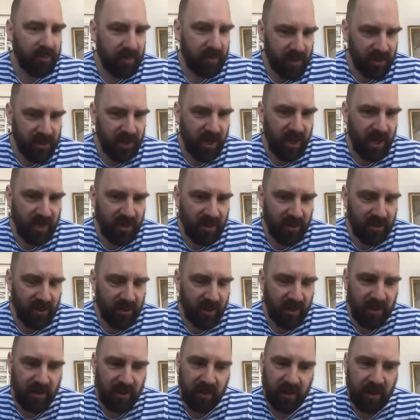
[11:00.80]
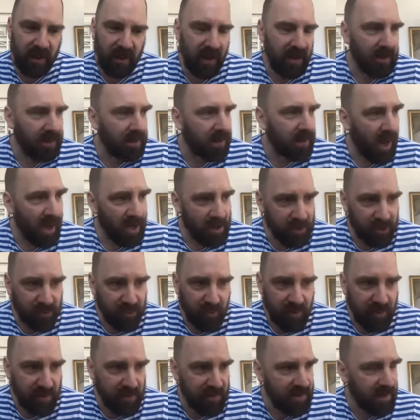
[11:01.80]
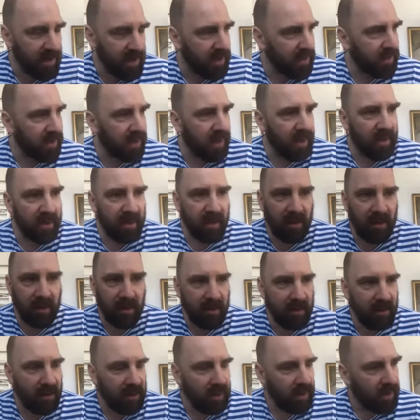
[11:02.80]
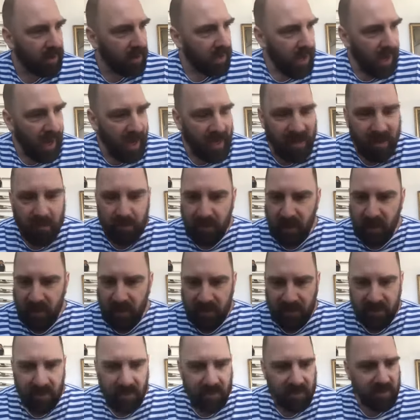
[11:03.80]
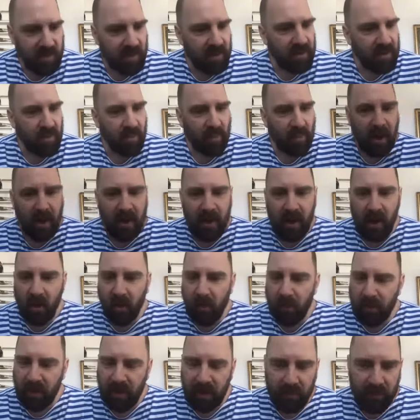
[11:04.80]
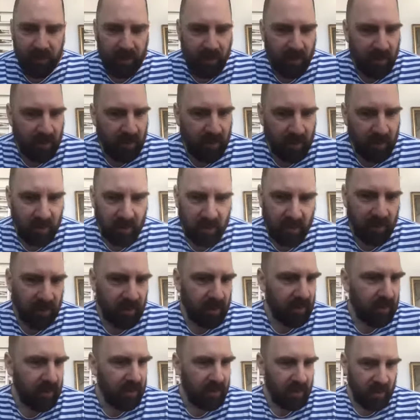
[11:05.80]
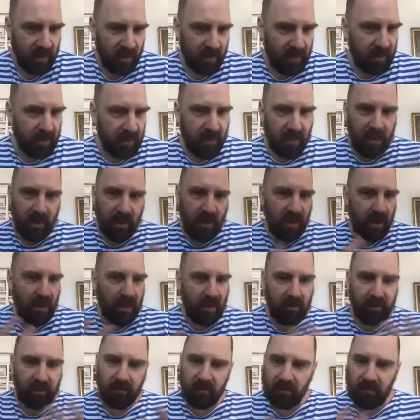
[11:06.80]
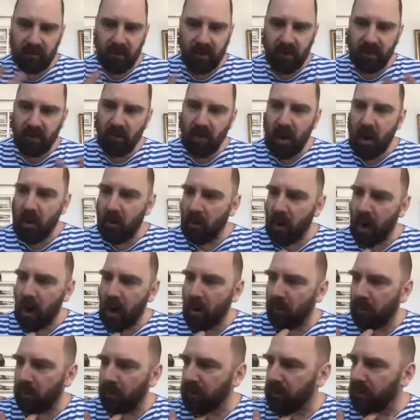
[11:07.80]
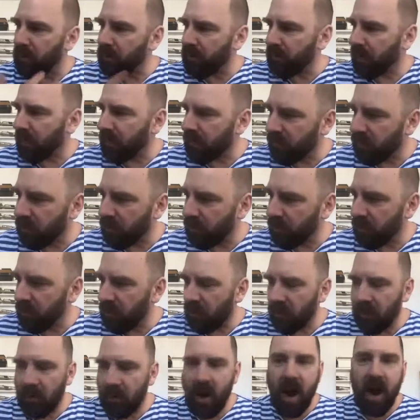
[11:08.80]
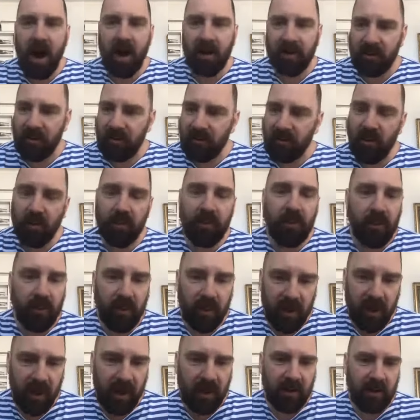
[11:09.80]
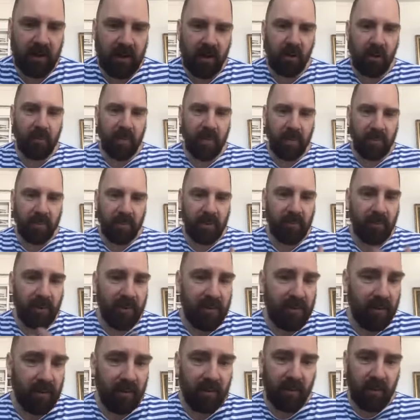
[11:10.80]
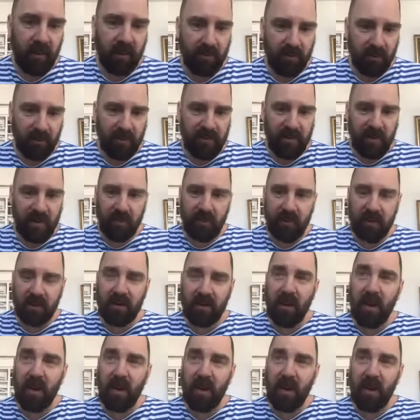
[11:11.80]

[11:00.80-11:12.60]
changes in the cultural scene, in the business, in the way how people, how music is or art is communicated, how people perceive it,